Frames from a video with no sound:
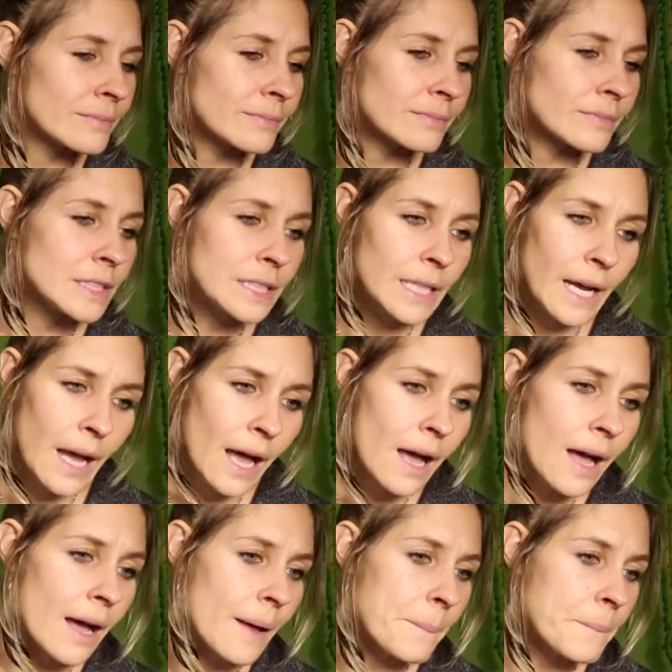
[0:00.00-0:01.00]

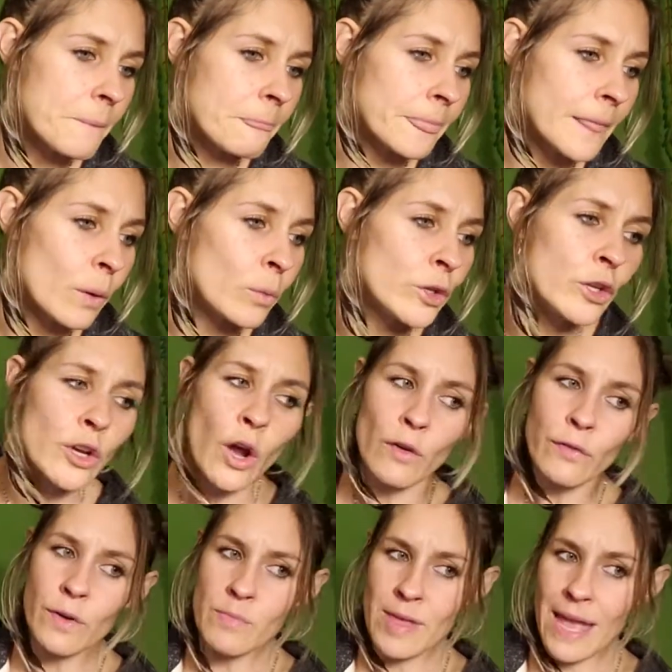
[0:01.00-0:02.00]
yeah, you go
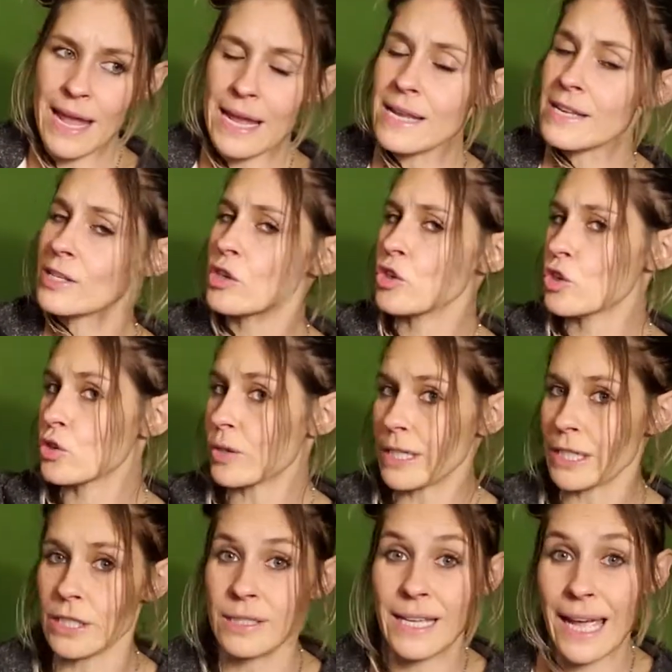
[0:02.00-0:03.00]
from the ace
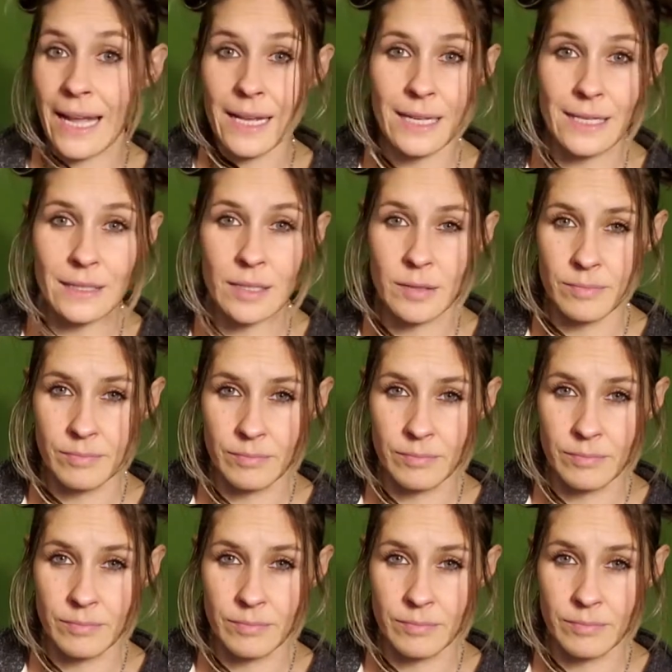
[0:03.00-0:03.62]
straight to the 8.